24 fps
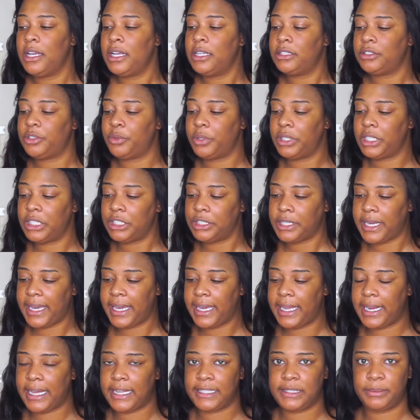So I wanted to
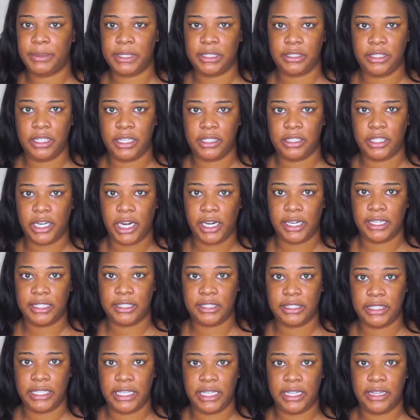try it out, especially on darker
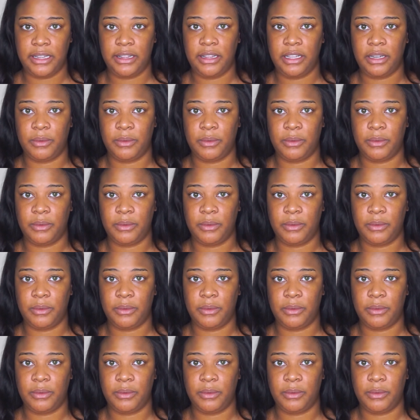skin.